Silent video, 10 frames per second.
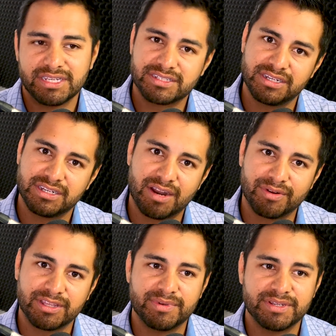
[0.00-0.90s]
Is he not
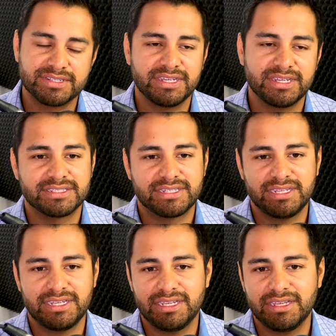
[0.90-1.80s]
really busy? Is
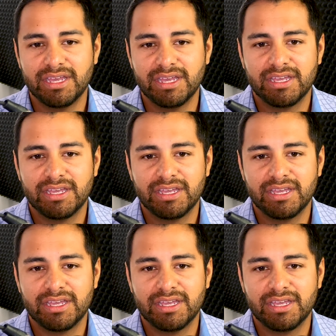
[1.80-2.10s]
he,